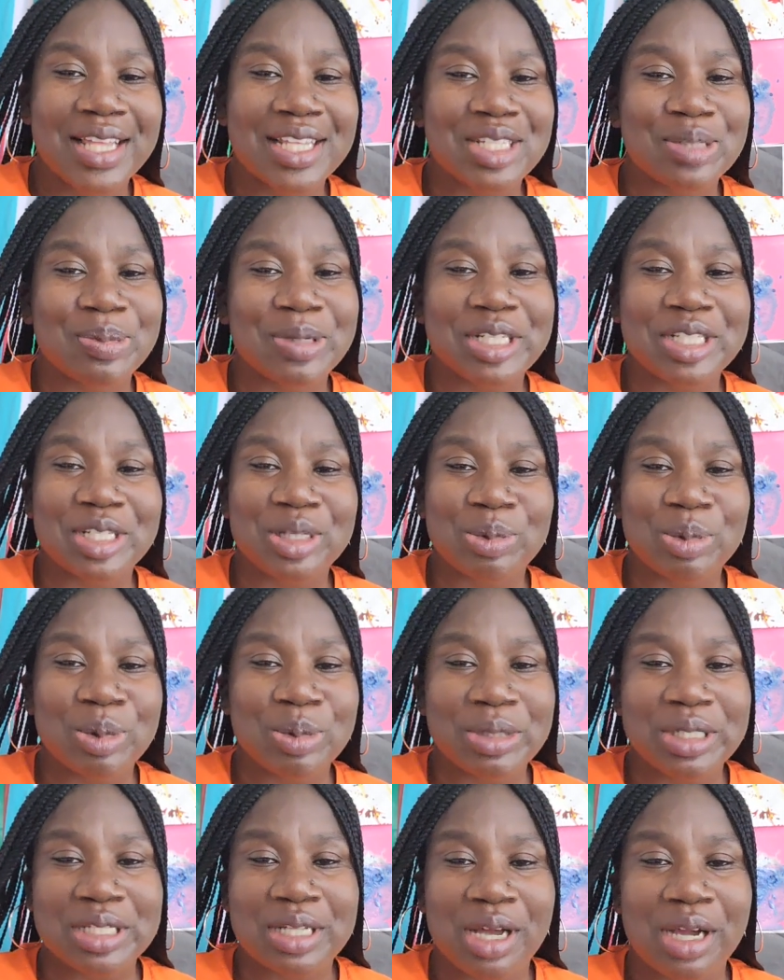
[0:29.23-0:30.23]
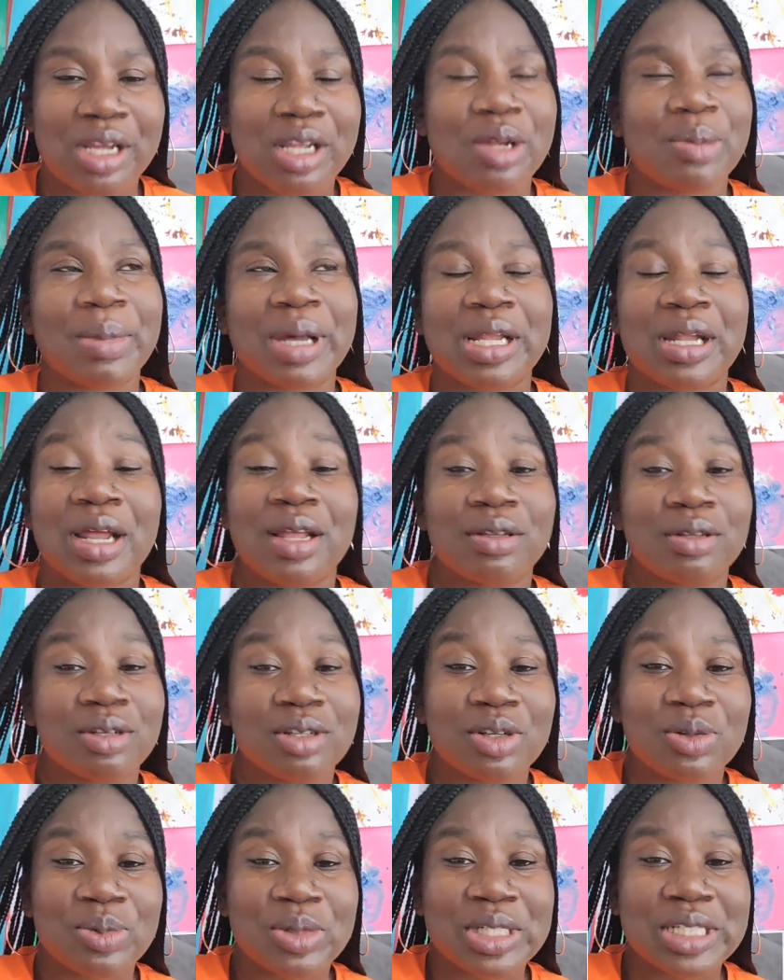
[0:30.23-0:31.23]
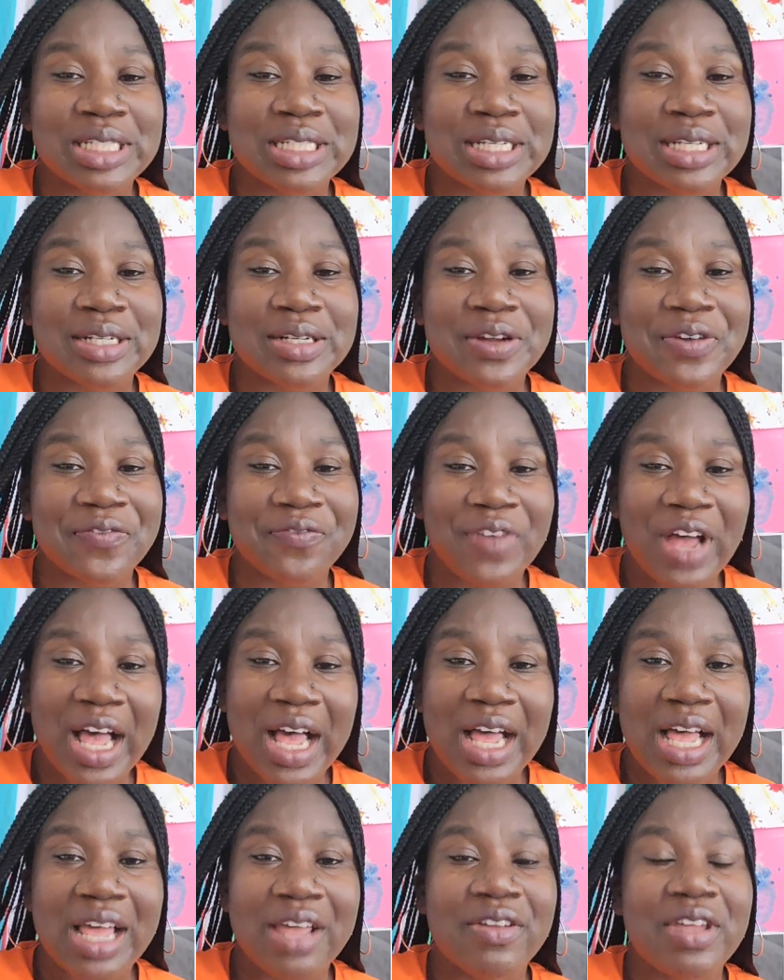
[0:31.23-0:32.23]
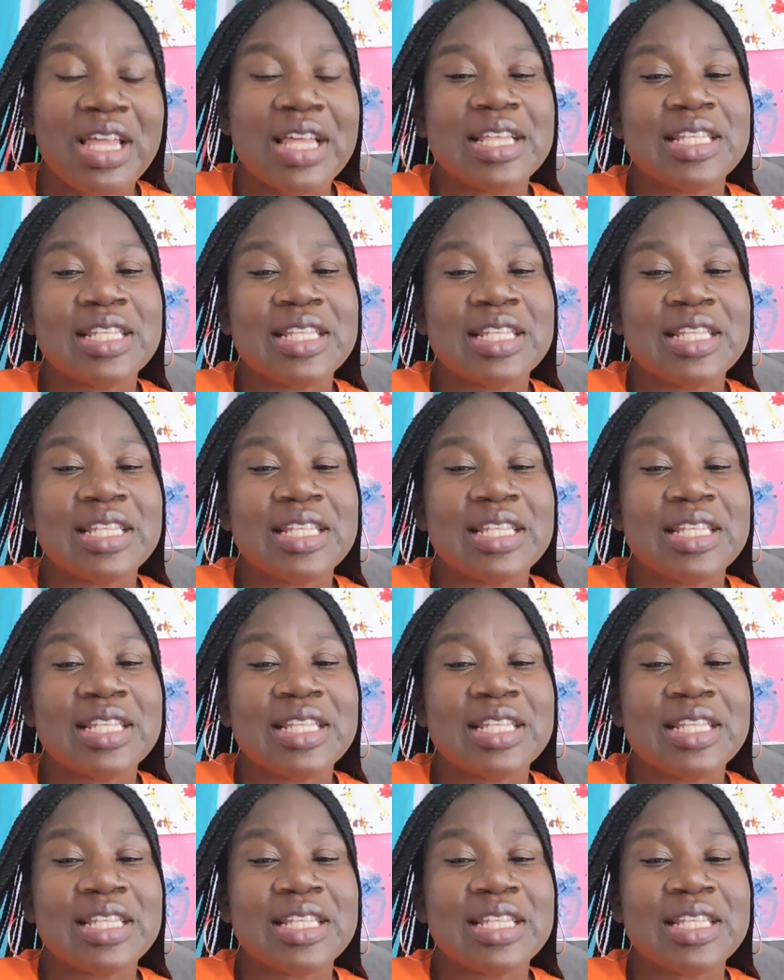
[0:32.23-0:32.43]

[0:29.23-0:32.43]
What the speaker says: especially when we're talking about our little ones under 5.